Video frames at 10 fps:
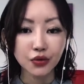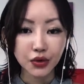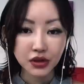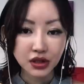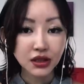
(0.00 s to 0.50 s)
we
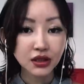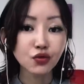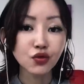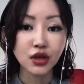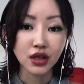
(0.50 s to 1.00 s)
still need a
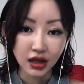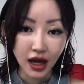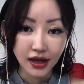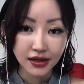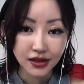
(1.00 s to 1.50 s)
ruling
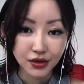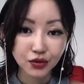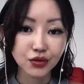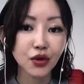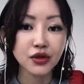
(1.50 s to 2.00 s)
class who
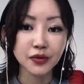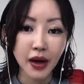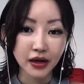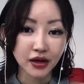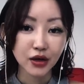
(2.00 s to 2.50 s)
knows
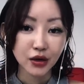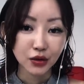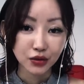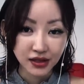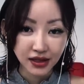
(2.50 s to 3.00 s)
better,
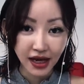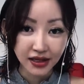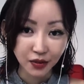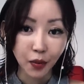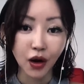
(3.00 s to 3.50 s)
who decides
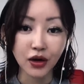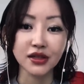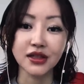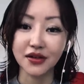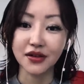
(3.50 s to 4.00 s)
the
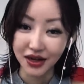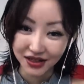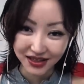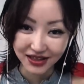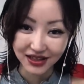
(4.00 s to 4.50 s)
party's
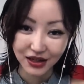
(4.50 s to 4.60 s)
direction.